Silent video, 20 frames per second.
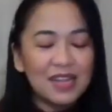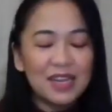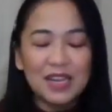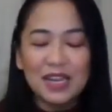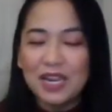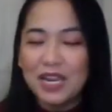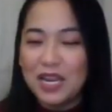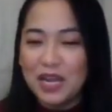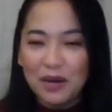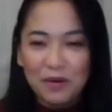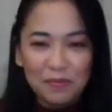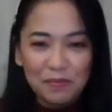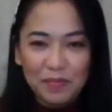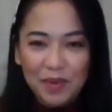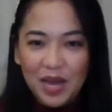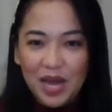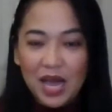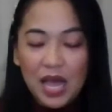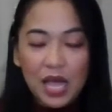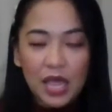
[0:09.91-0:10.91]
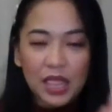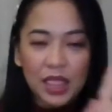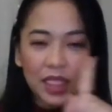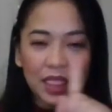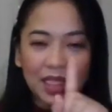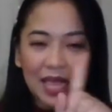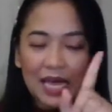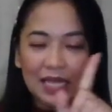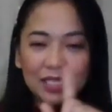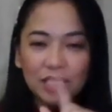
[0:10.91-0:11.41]
Nope,
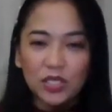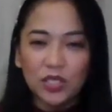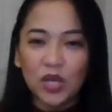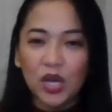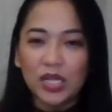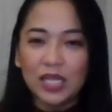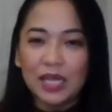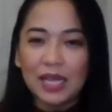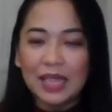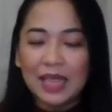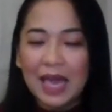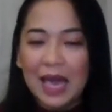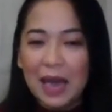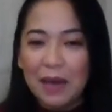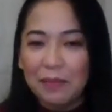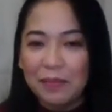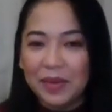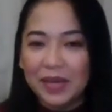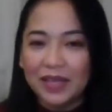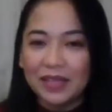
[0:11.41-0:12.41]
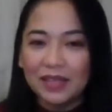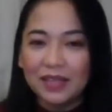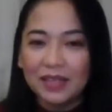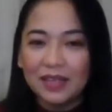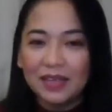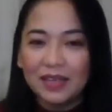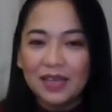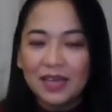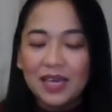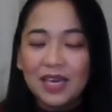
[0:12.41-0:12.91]
that's not gonna happen.
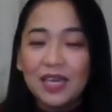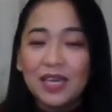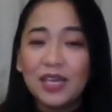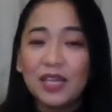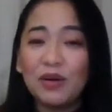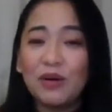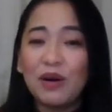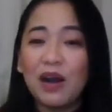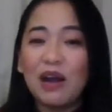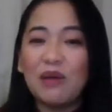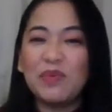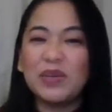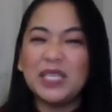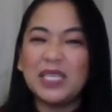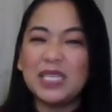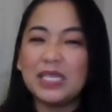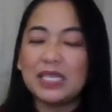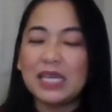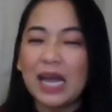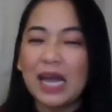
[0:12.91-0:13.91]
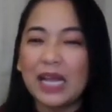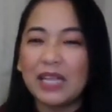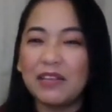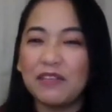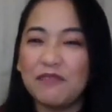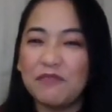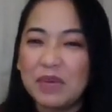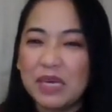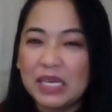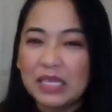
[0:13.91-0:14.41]
I was just kind
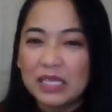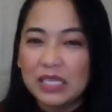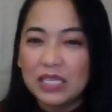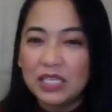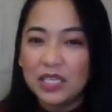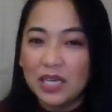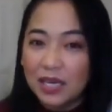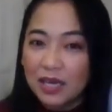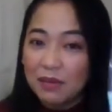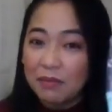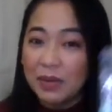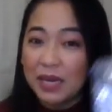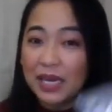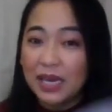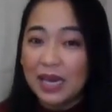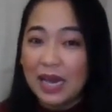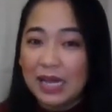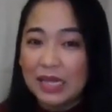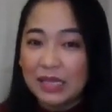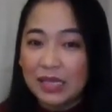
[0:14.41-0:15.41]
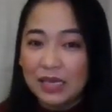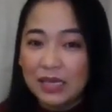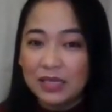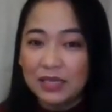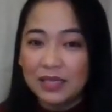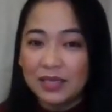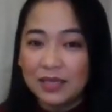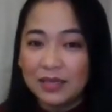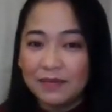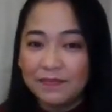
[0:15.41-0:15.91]
of busy checking my
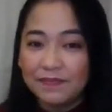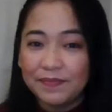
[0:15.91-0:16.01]
candies.